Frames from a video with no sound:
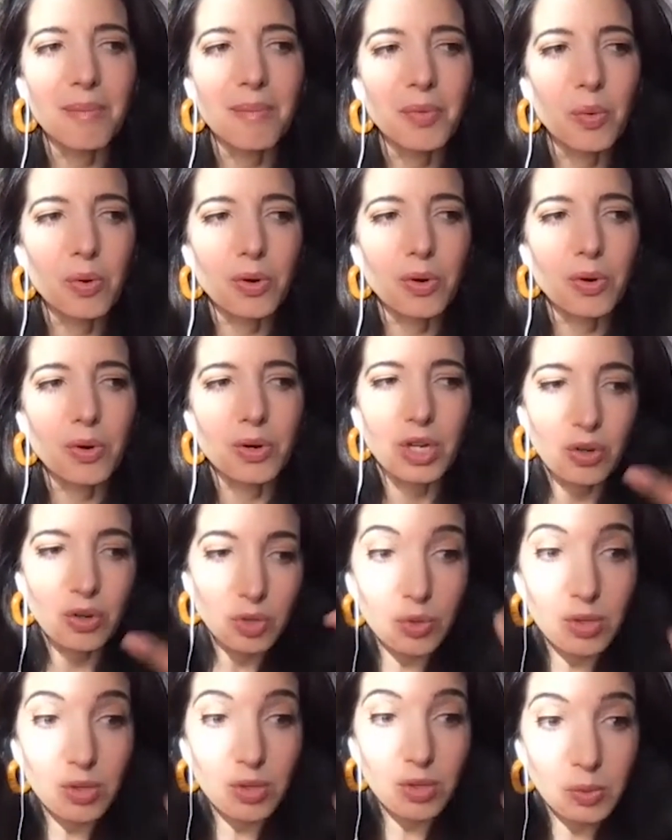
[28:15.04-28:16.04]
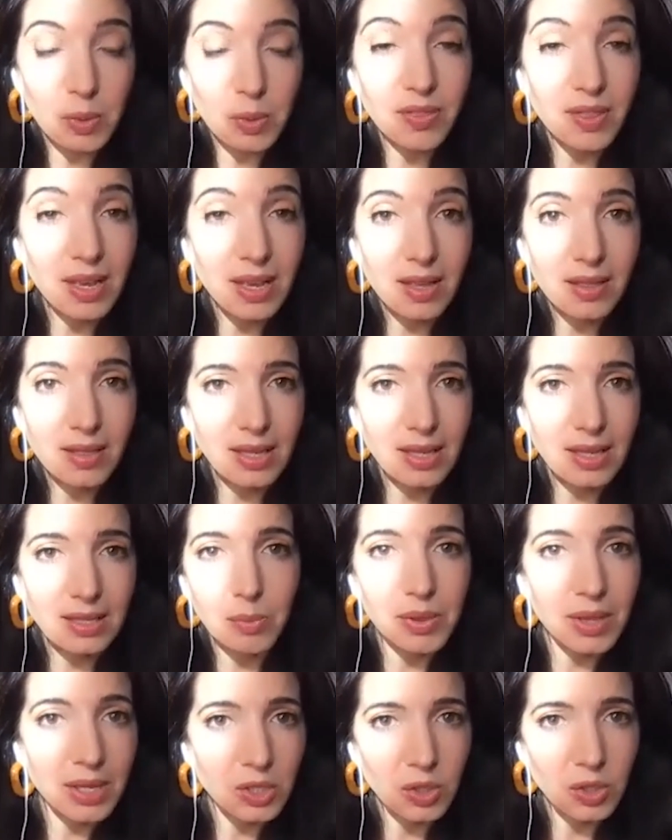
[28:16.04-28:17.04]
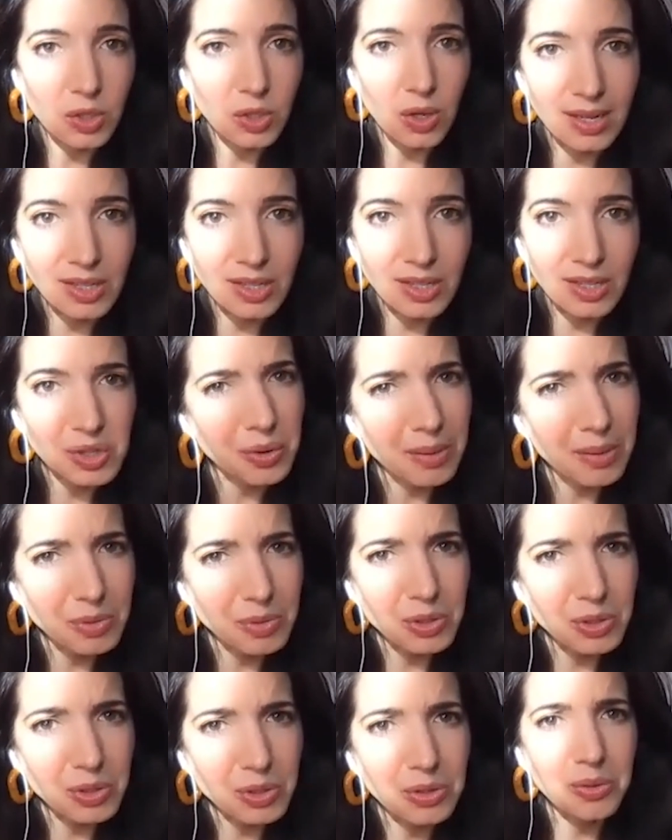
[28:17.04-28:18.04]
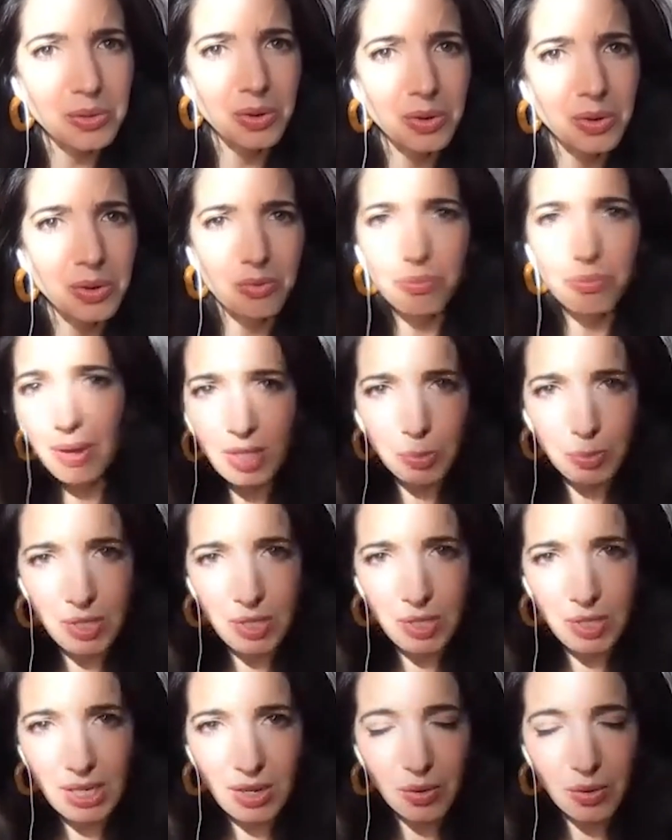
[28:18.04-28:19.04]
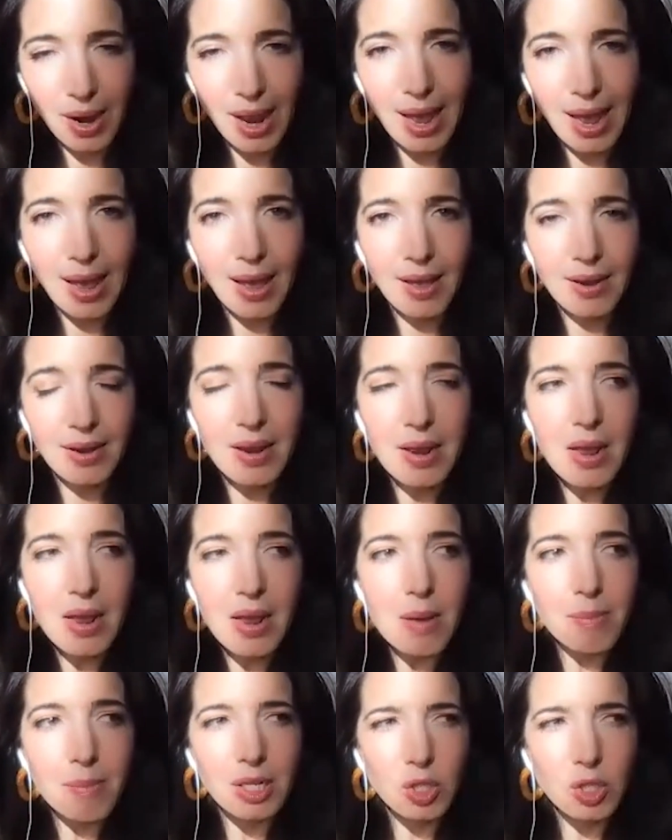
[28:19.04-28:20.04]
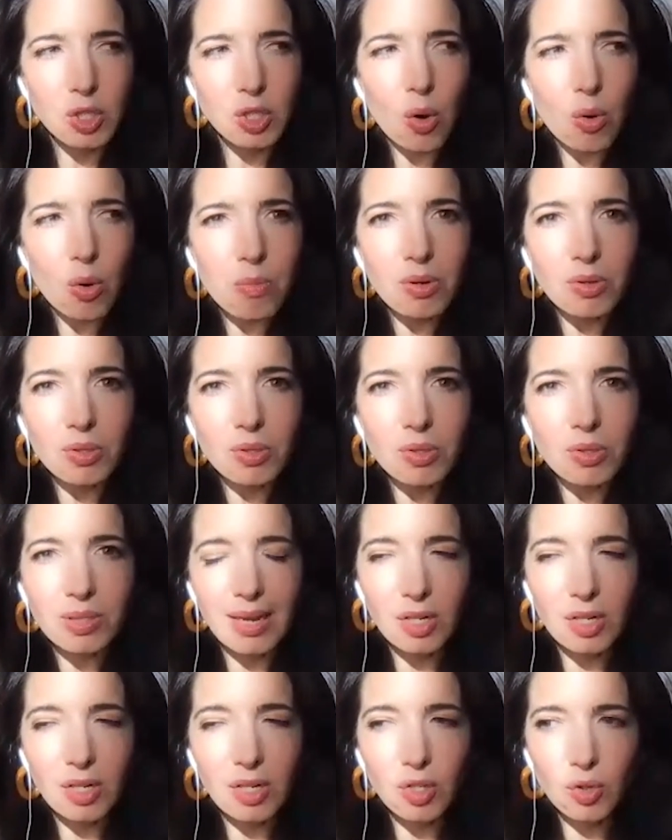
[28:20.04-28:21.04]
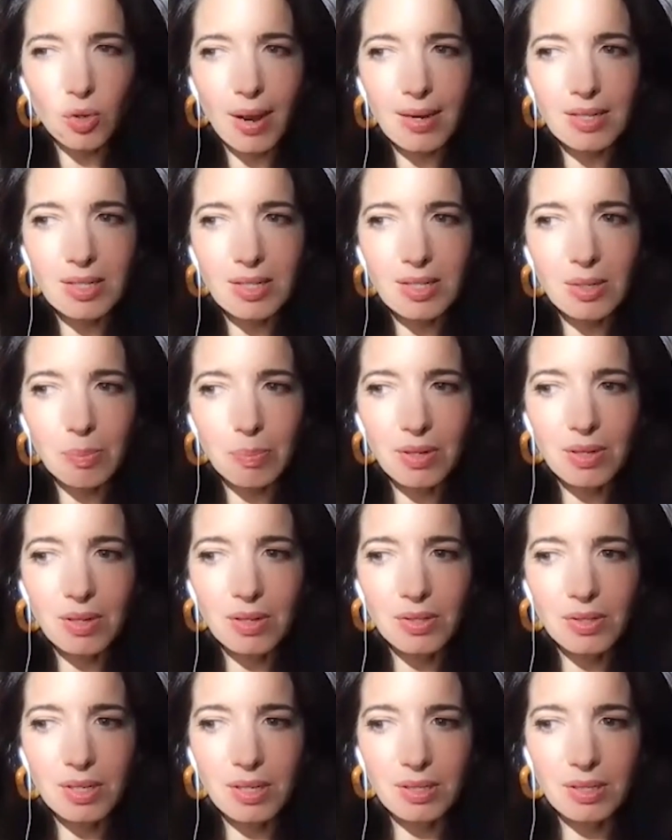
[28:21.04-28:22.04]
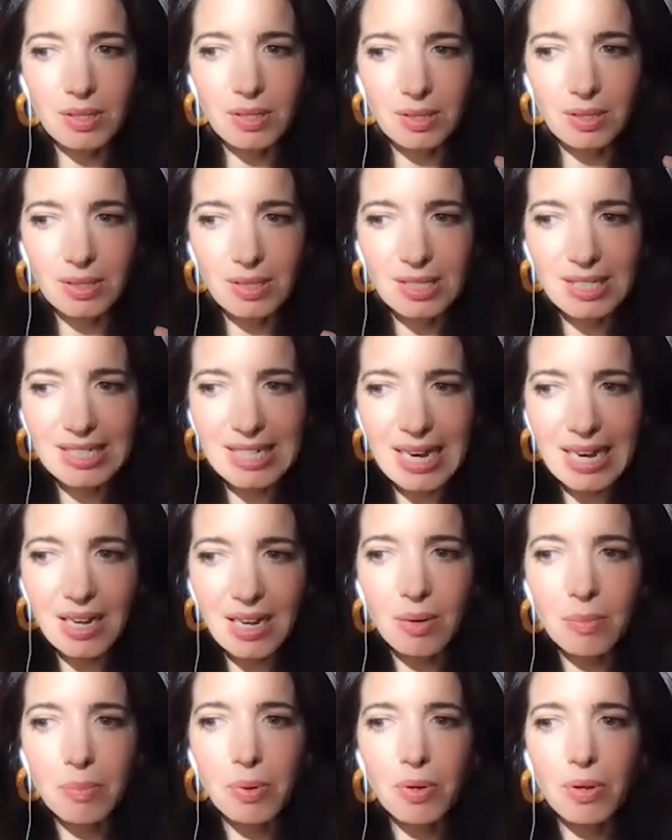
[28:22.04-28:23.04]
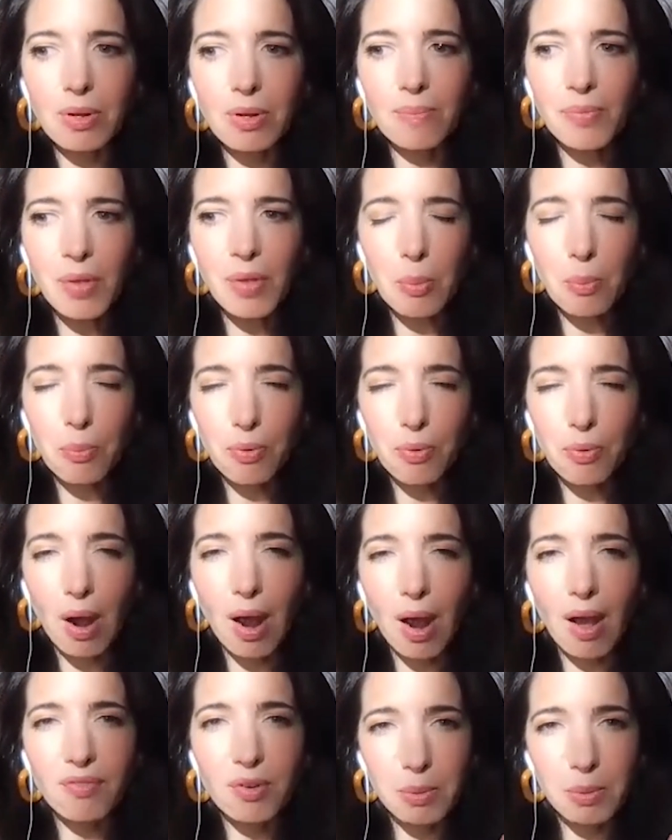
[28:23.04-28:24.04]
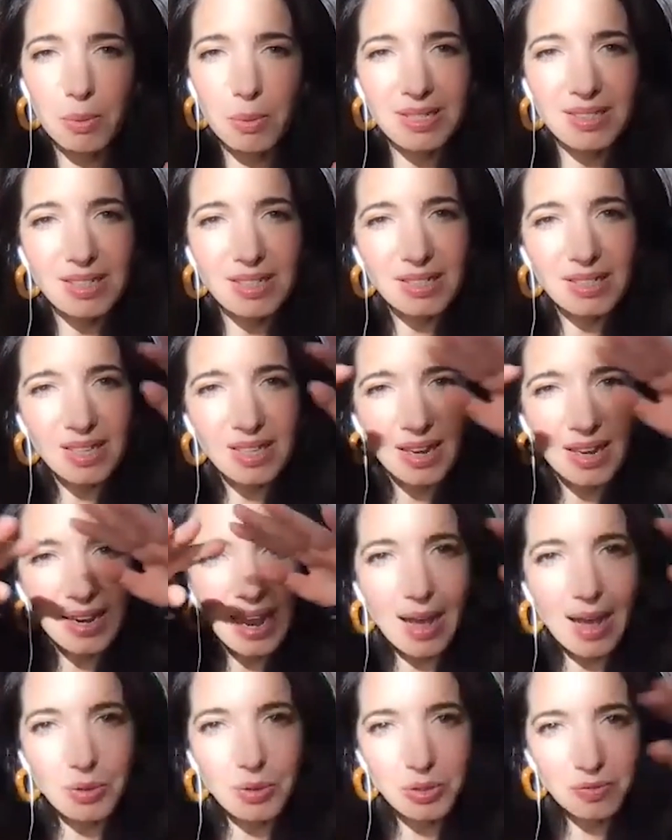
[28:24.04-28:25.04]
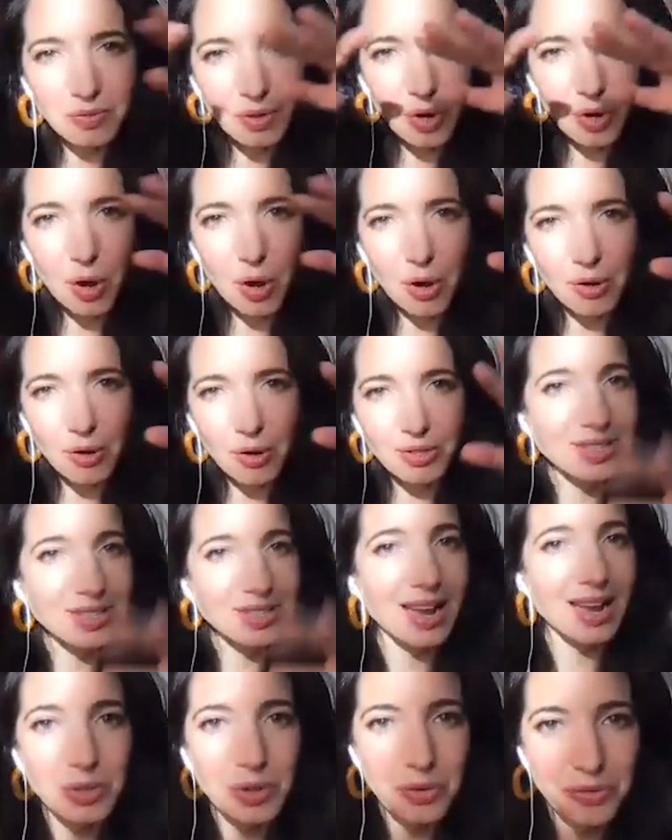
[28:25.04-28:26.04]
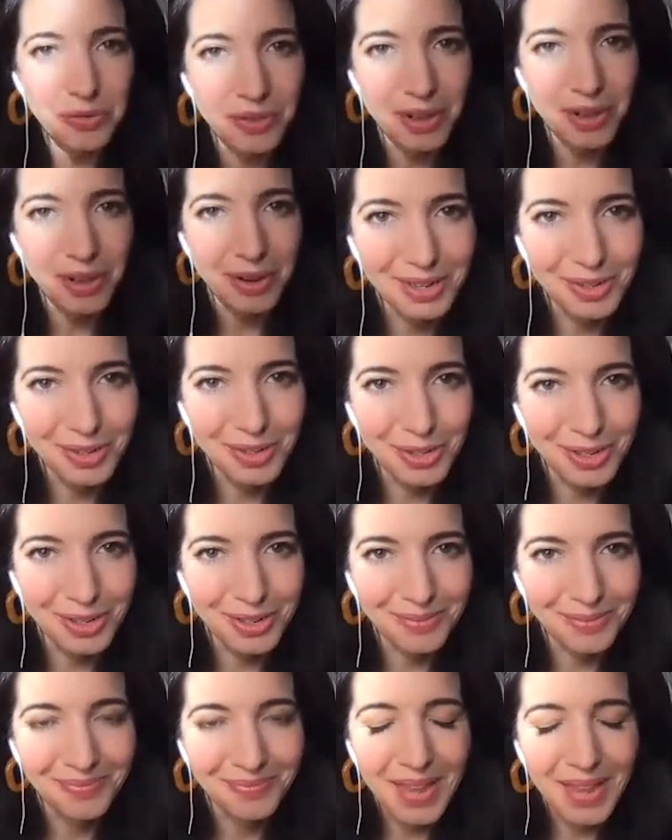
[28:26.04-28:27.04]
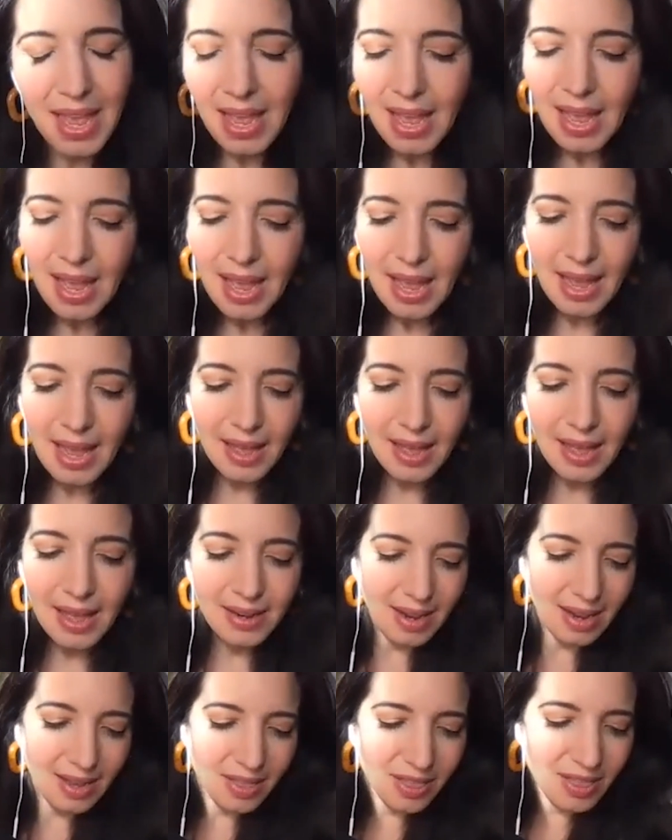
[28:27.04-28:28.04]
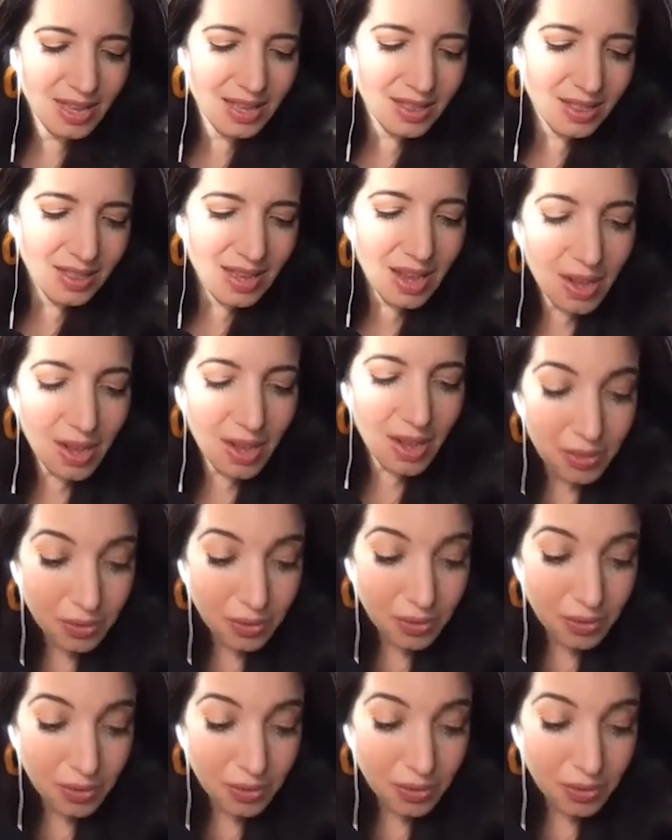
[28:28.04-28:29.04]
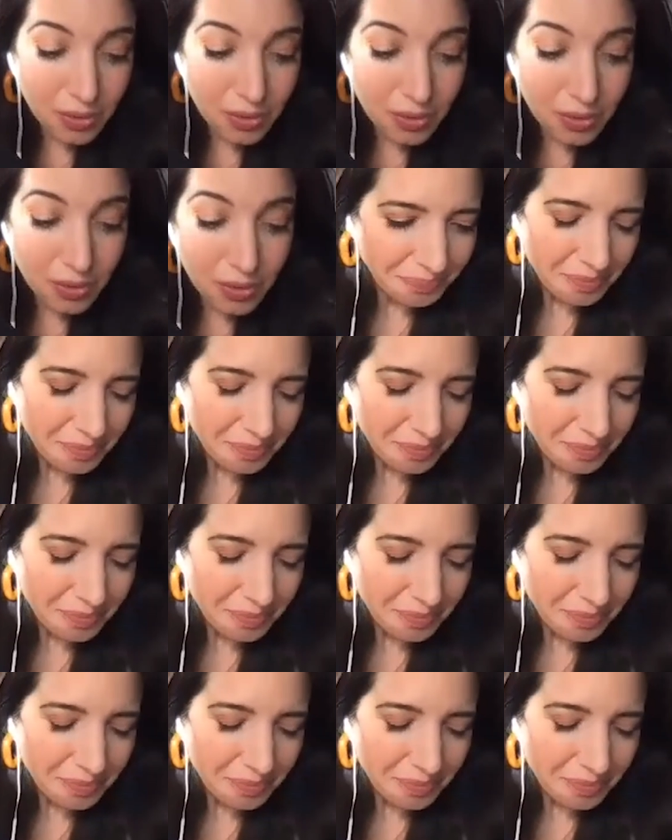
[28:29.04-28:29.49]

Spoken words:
or do this one thing that someone they saw on Instagram do, or run this particular ad. But it's almost like trying to build a sustainable, profitable business on a house of cards. It has no foundation. And I think the other thing